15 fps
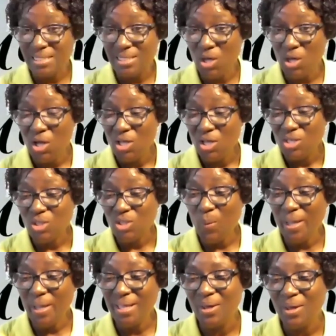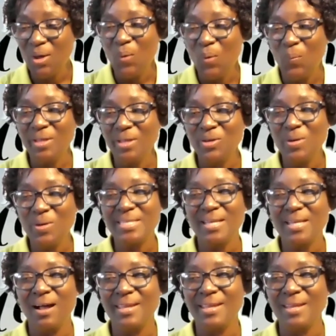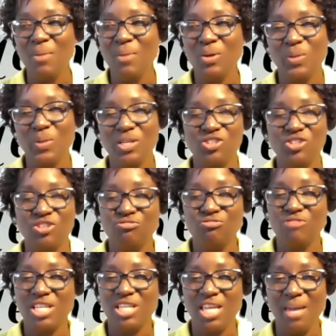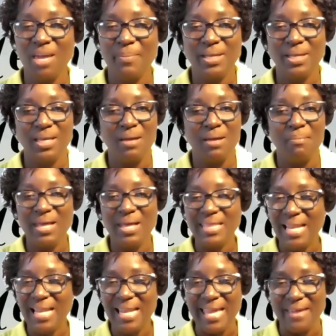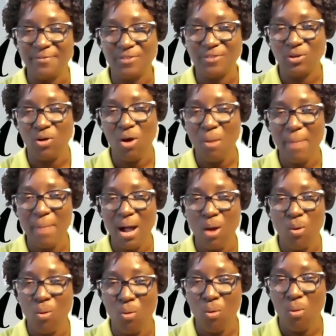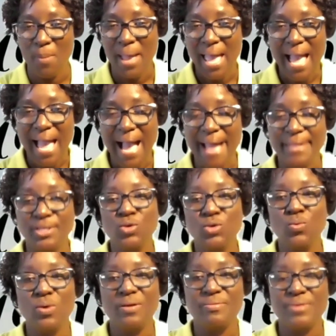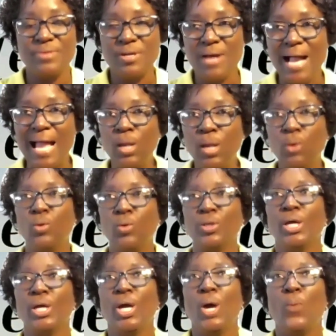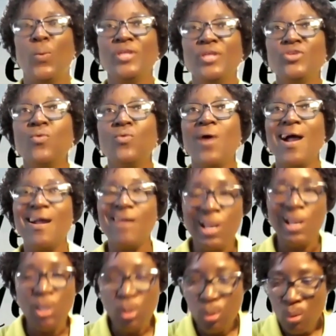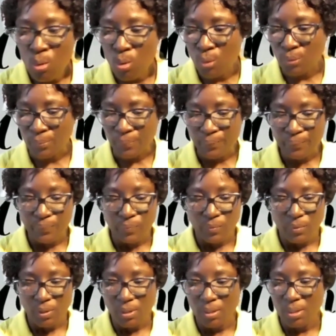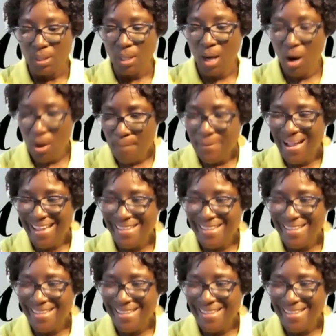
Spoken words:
So when you were talking about when you just reached Cayman and your mother left to come back home and you were there alone, when you are alone or by